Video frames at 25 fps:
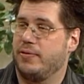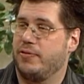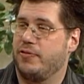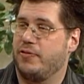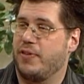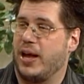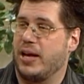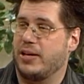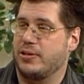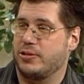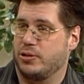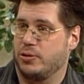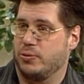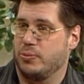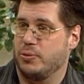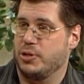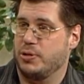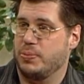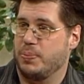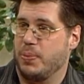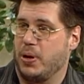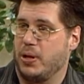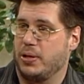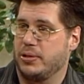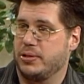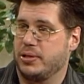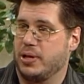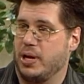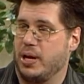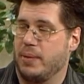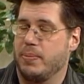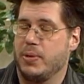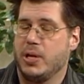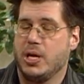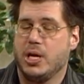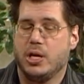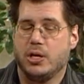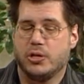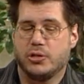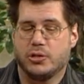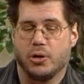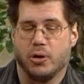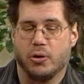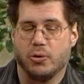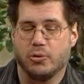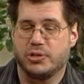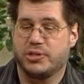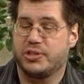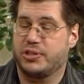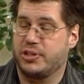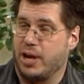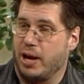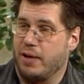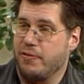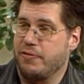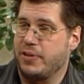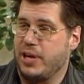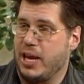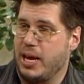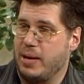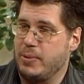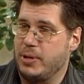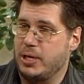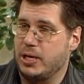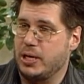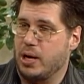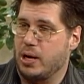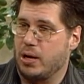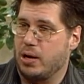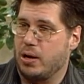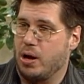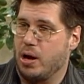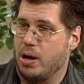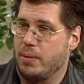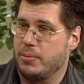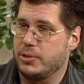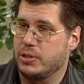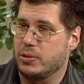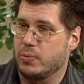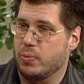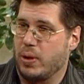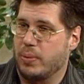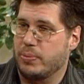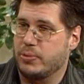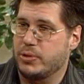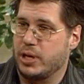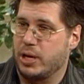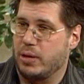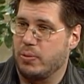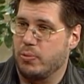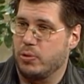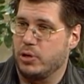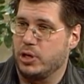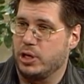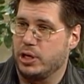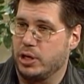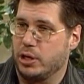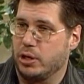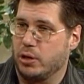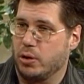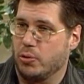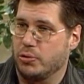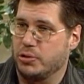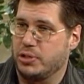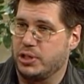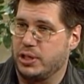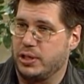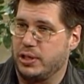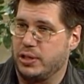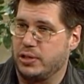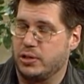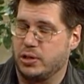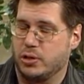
faster response time. So scufgaming.com is the website where you can go see these